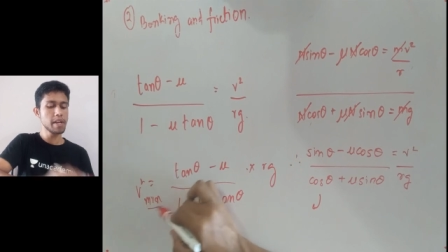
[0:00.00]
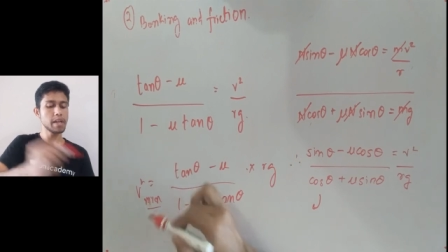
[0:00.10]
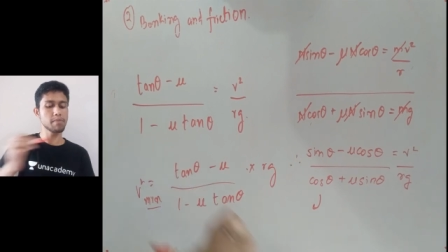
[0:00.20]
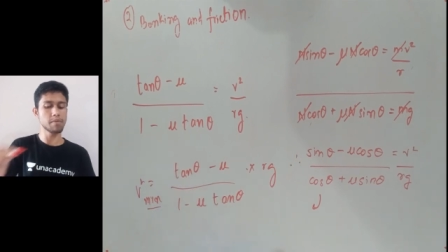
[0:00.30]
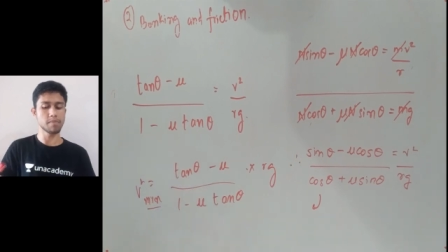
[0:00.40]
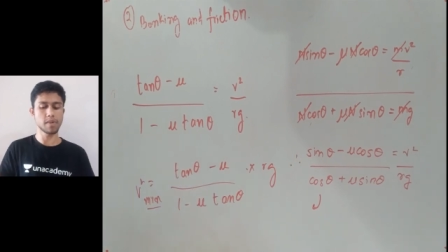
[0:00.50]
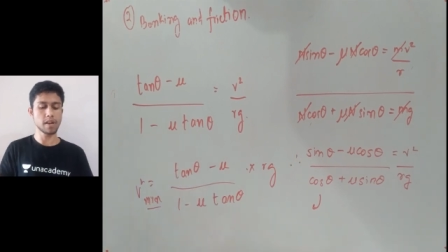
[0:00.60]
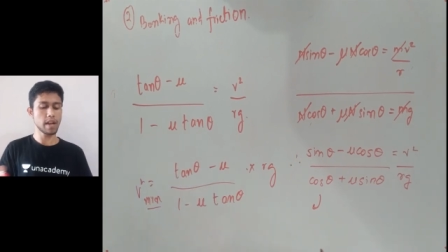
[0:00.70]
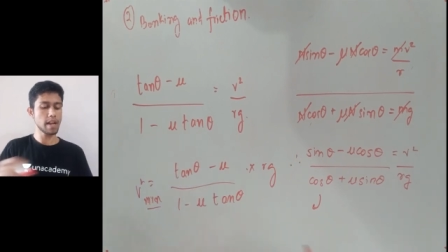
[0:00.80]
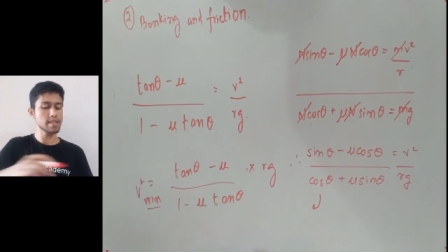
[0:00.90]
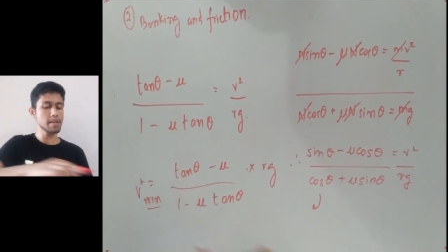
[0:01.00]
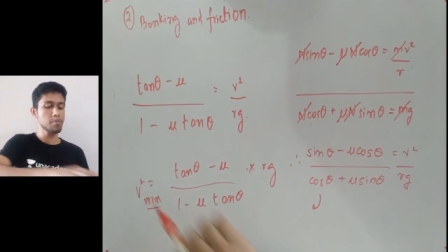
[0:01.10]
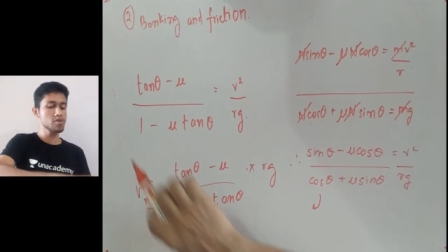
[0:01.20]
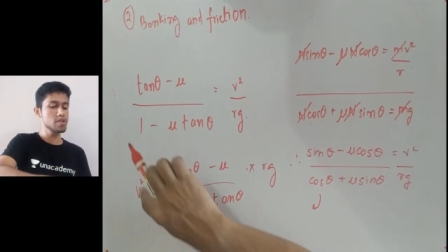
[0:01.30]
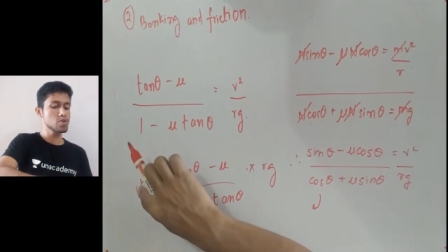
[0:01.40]
minimum.
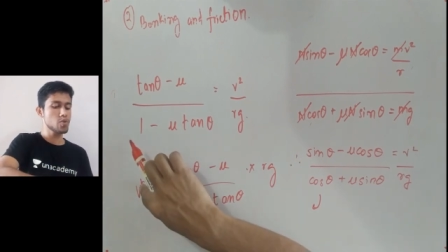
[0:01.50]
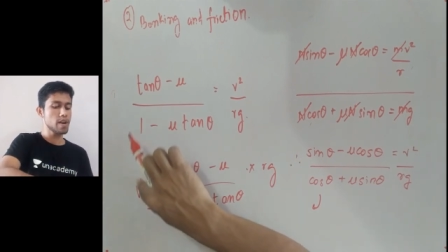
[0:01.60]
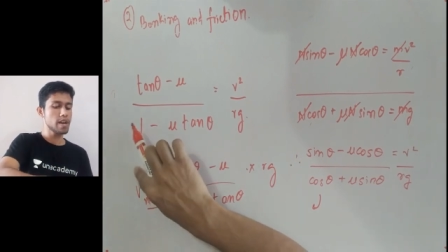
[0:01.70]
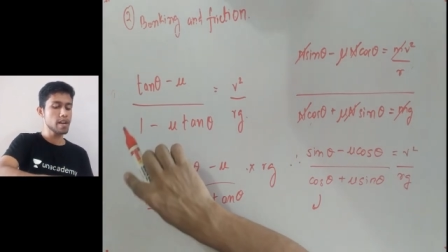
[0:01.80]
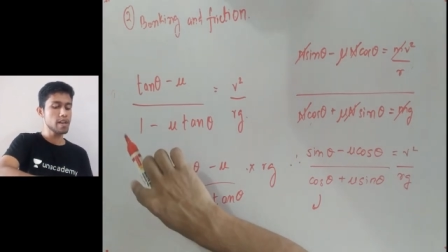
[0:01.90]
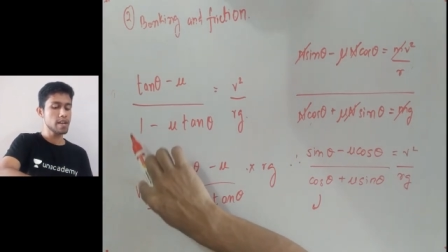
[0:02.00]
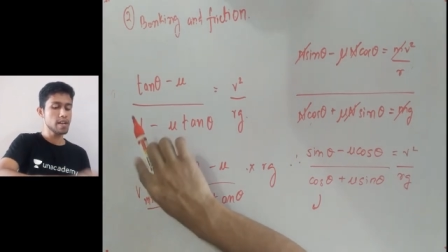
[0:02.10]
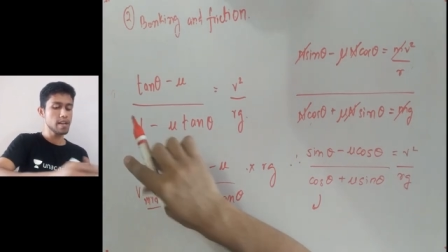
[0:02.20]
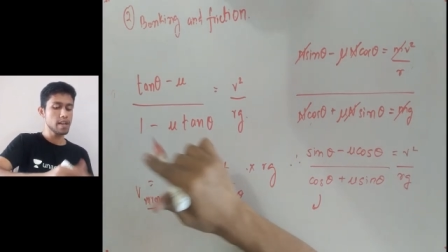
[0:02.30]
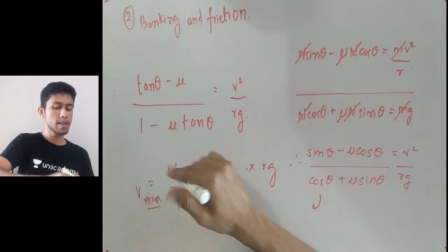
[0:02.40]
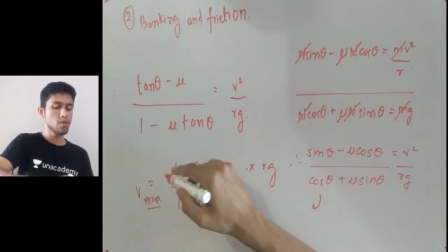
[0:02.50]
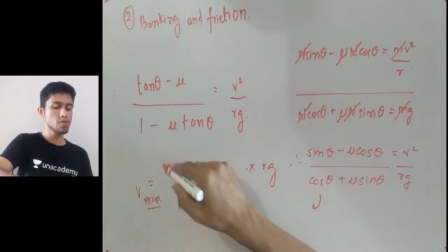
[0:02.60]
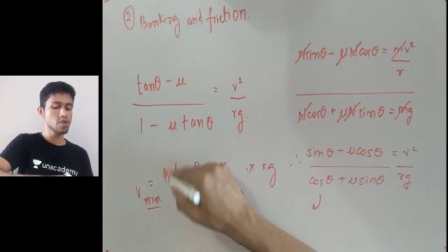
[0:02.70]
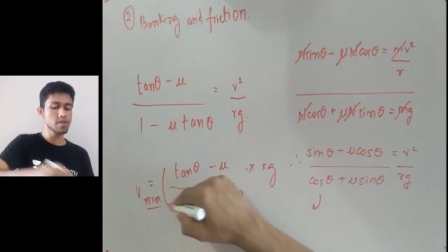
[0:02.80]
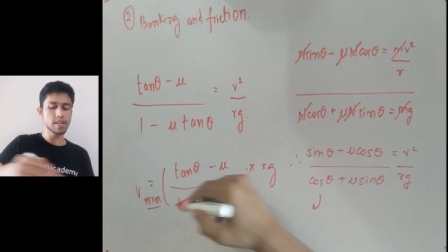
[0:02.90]
And suppose the square
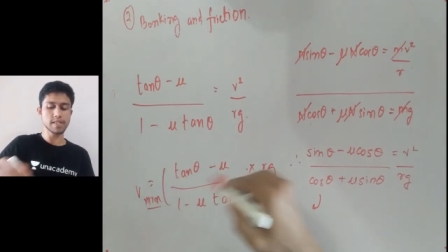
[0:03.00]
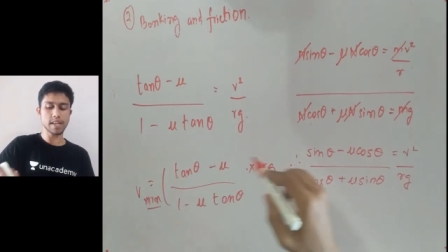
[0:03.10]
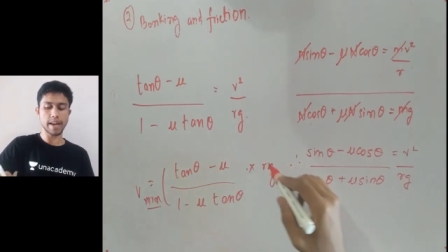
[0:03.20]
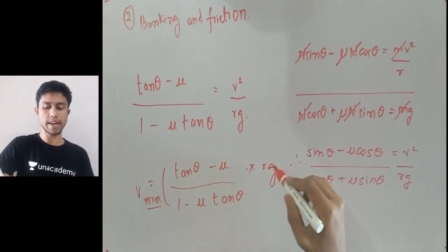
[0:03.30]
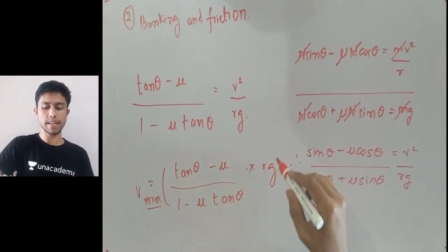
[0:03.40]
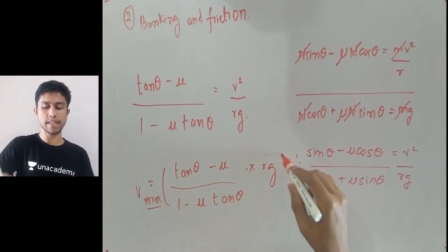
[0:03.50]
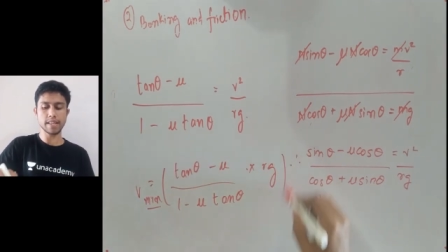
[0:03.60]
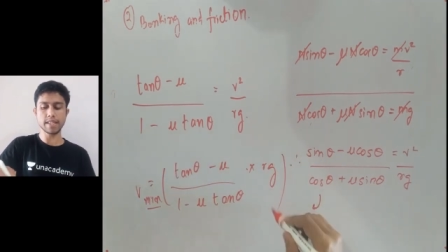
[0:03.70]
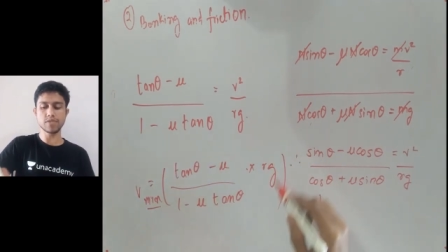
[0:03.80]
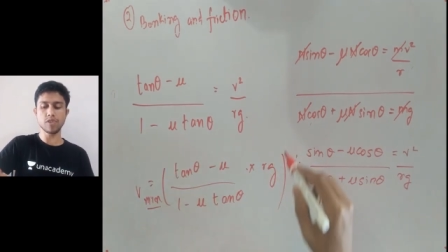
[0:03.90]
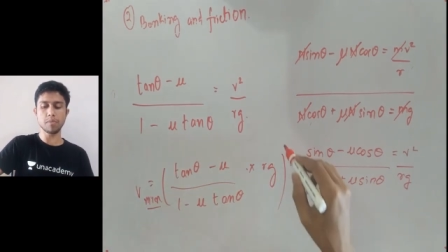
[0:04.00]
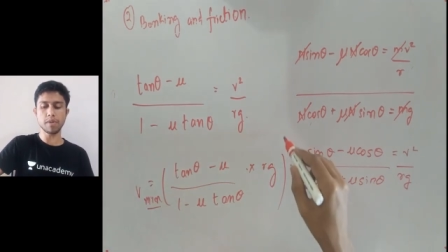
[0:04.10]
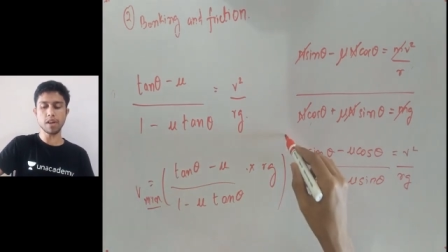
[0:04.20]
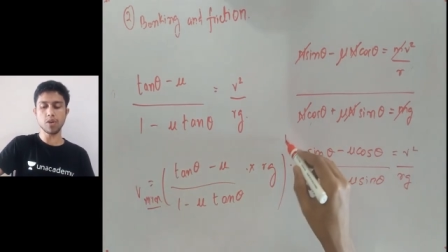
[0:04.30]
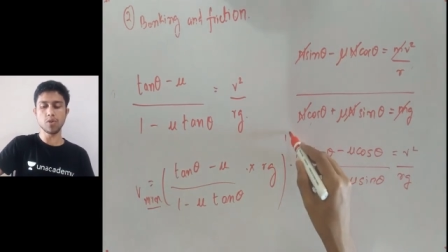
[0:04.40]
goes on this side, then
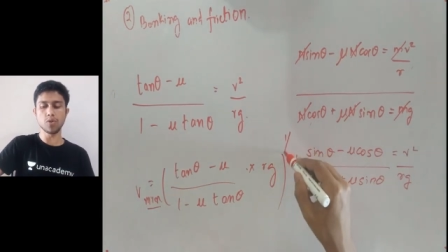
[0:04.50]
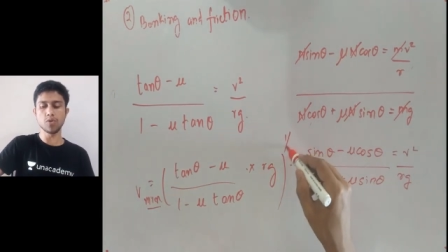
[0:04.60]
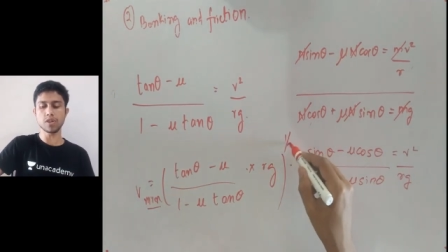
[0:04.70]
this will be